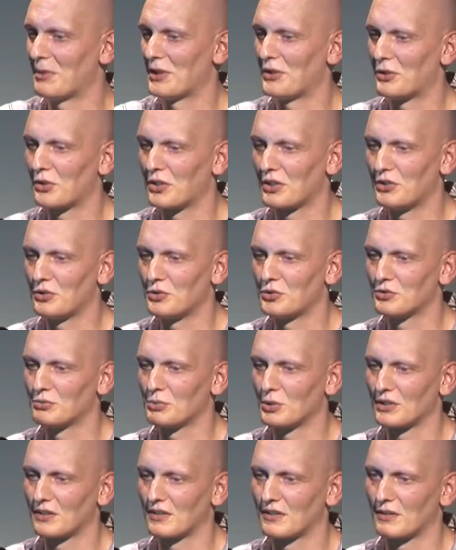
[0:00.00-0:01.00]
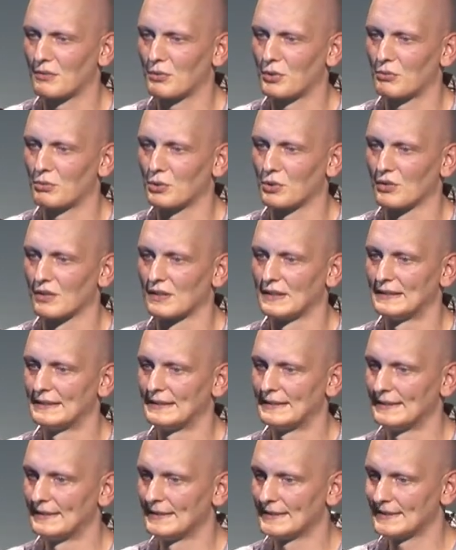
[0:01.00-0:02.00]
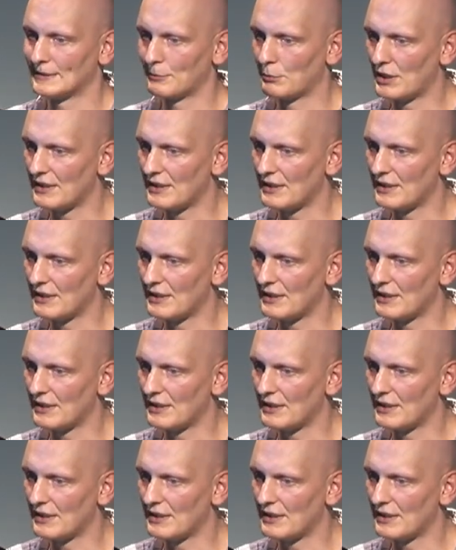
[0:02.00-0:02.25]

but you can use whatever you want so